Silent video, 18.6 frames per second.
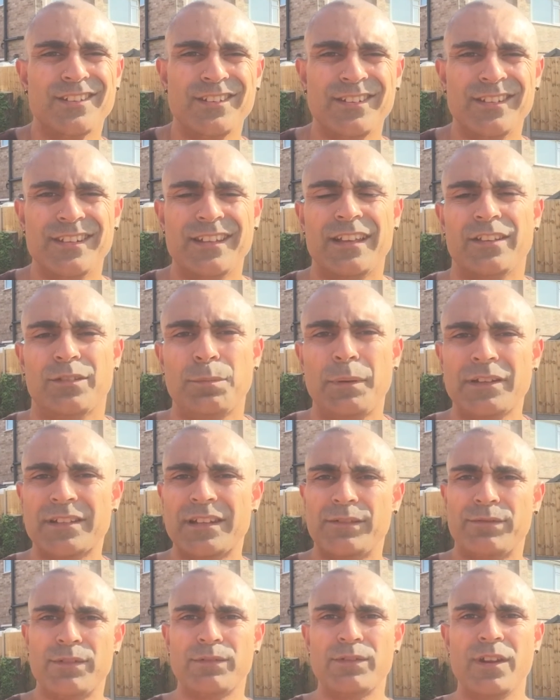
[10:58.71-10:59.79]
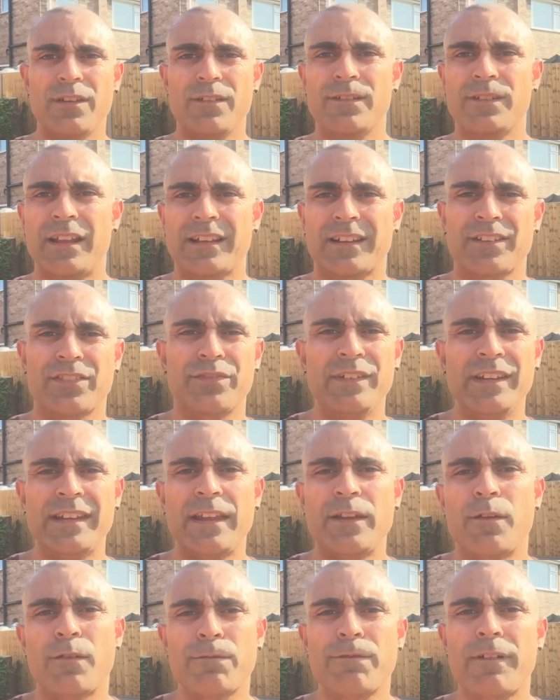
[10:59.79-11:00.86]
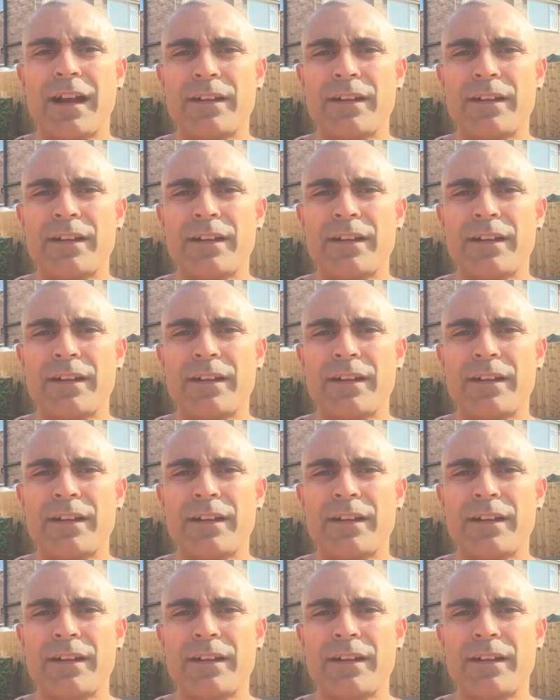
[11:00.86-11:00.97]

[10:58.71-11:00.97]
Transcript: especially if you've done like a 3-day or 5-day